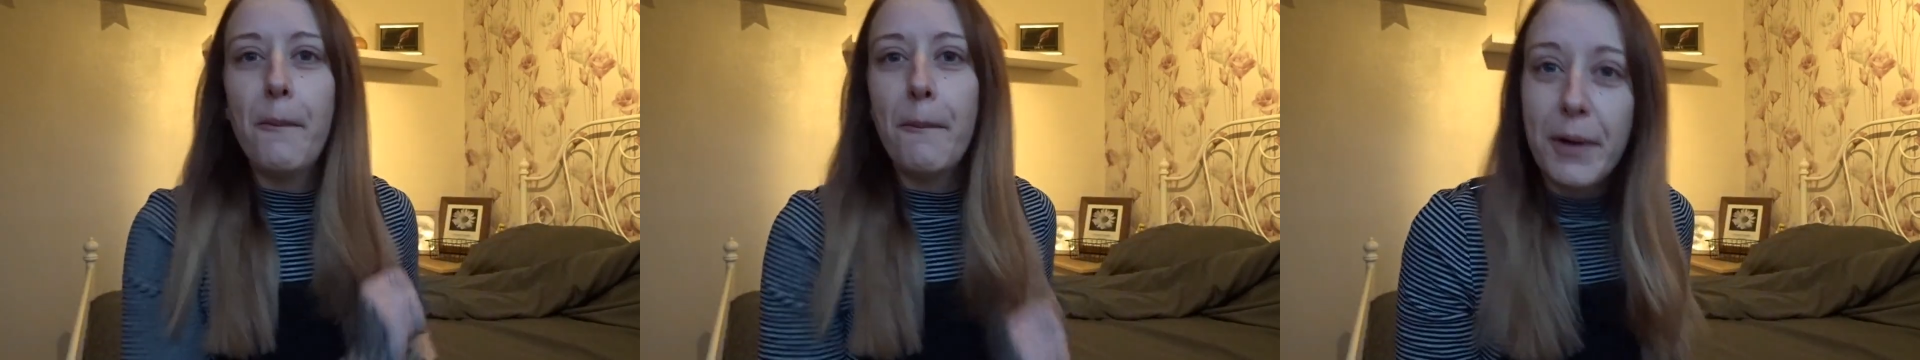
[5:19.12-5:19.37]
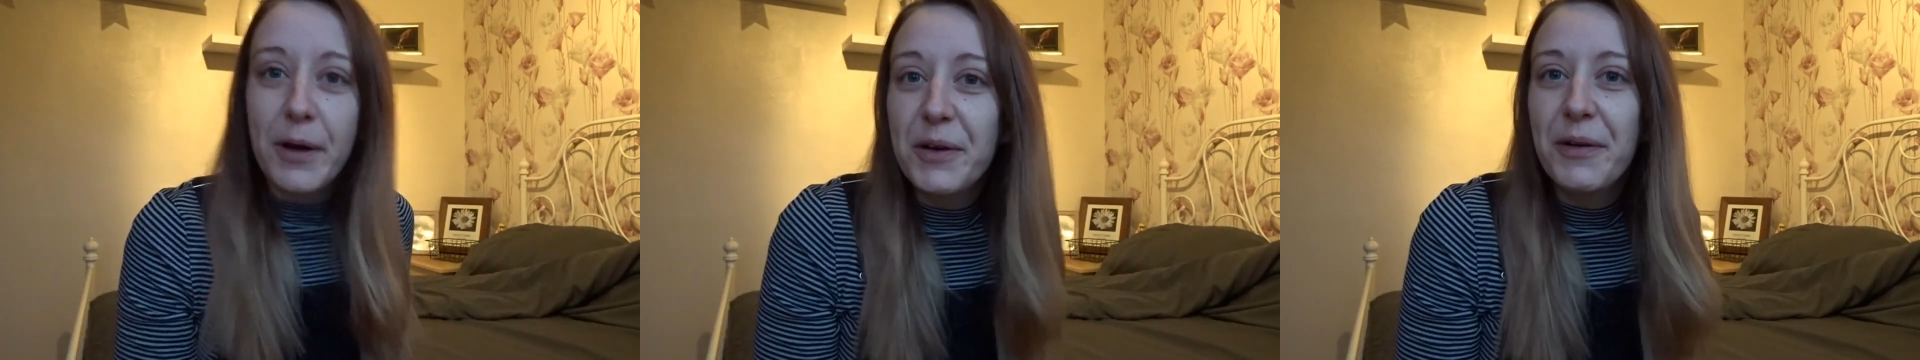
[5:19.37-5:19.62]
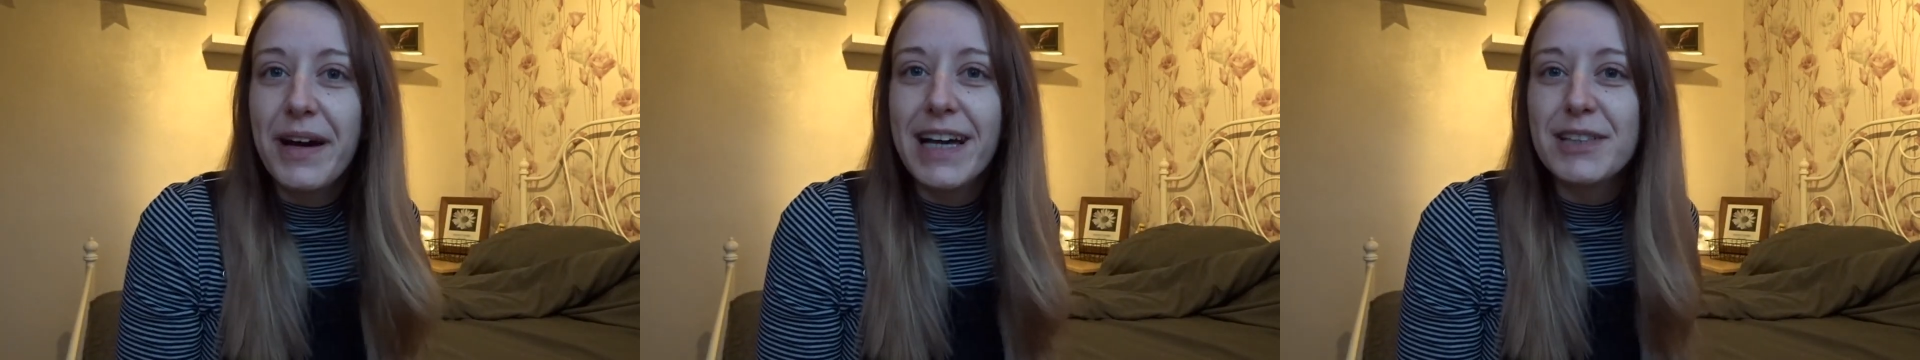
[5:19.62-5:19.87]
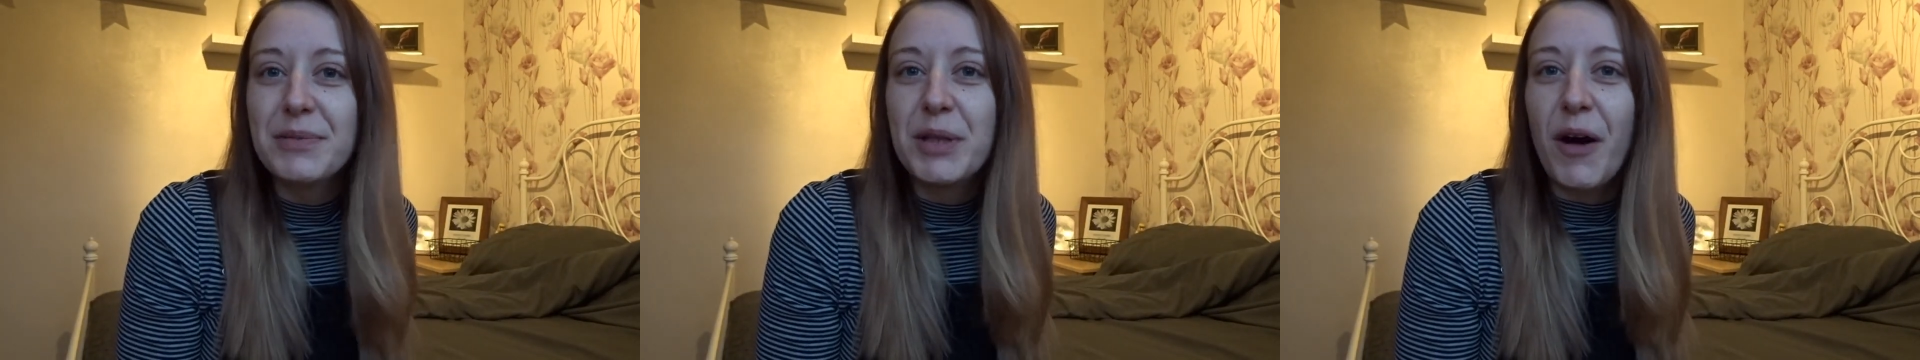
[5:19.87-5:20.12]
We're going to go and get
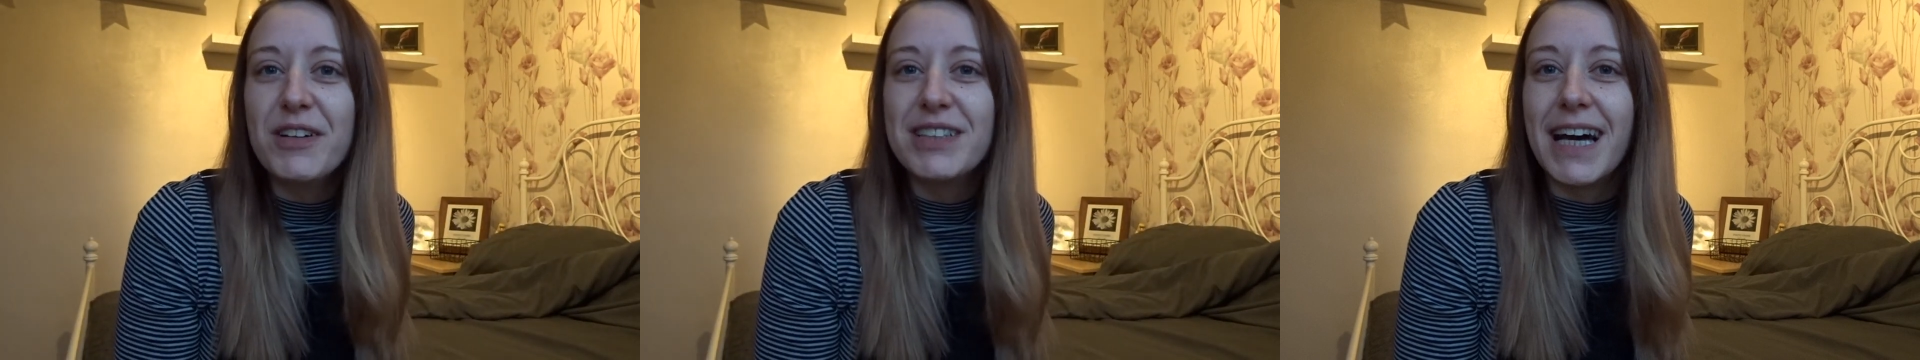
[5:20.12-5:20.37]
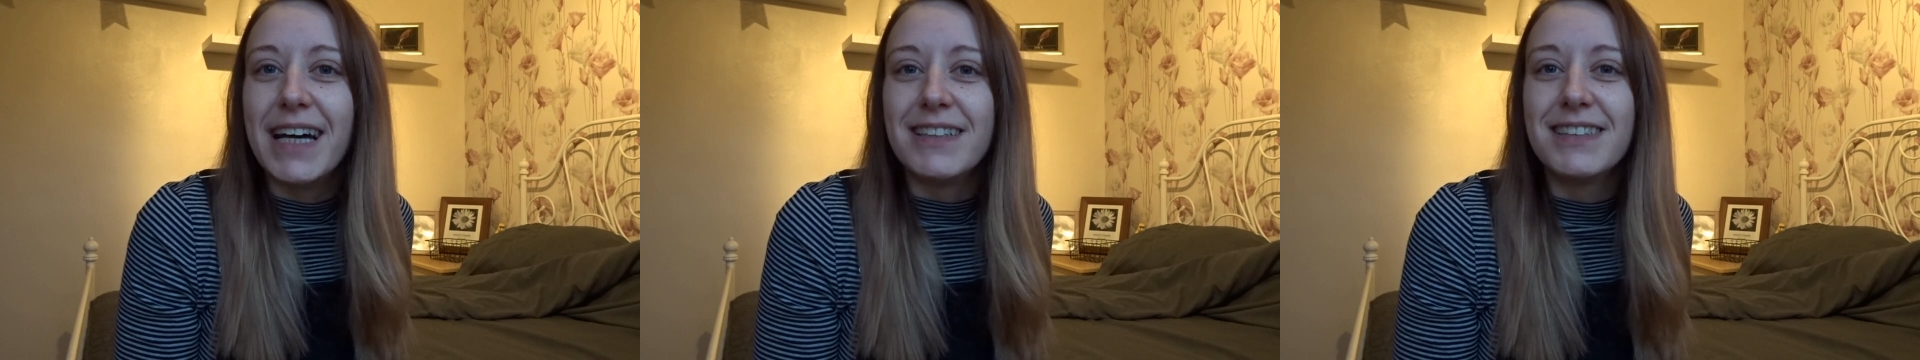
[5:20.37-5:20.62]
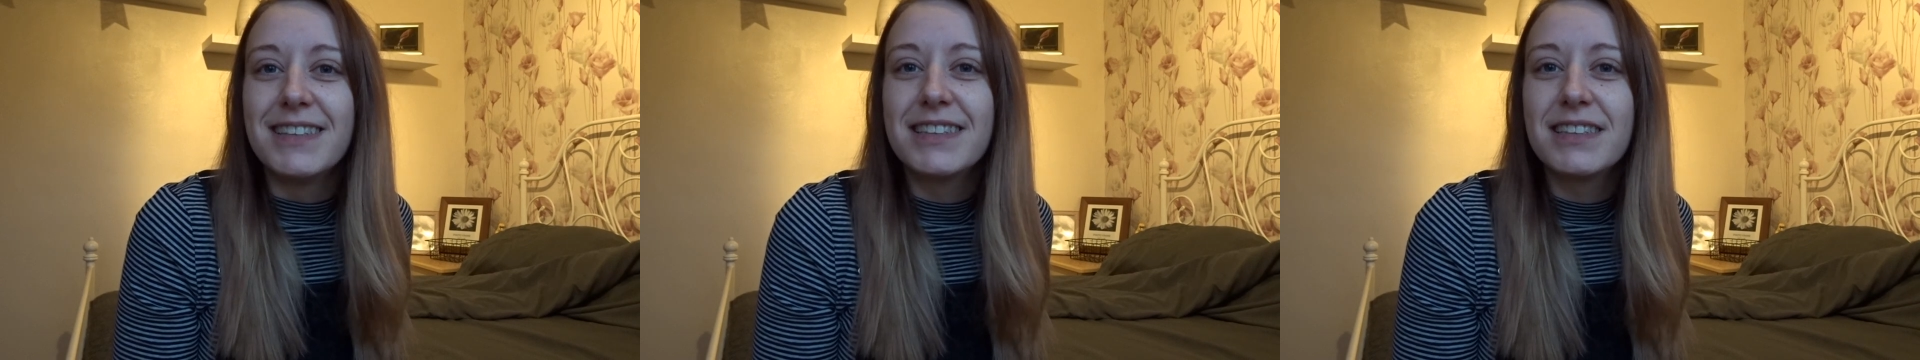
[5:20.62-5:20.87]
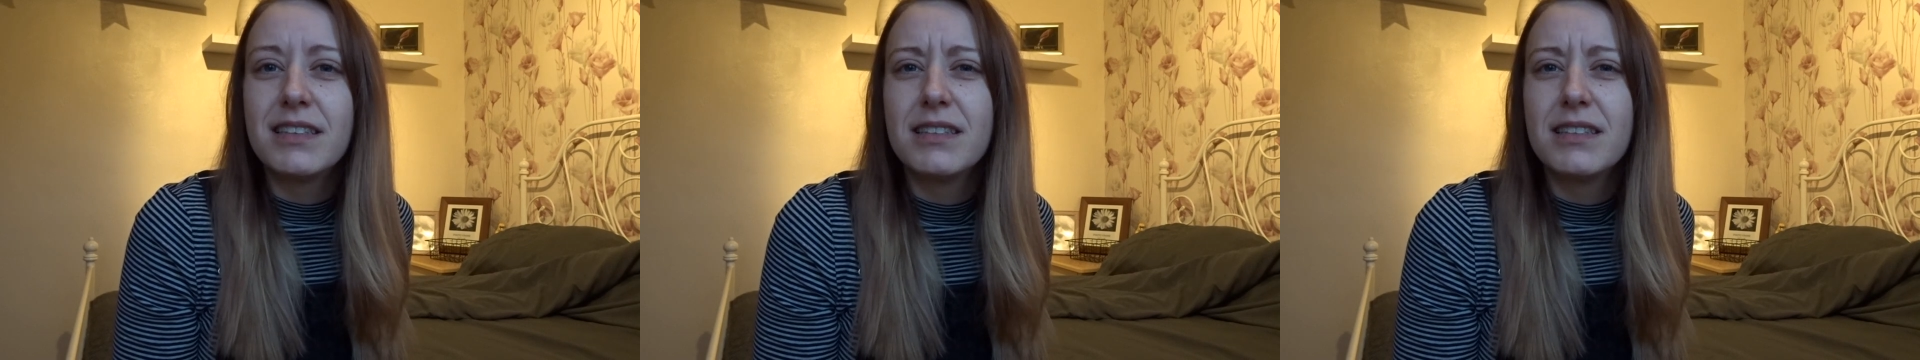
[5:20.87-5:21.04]
some cocktails.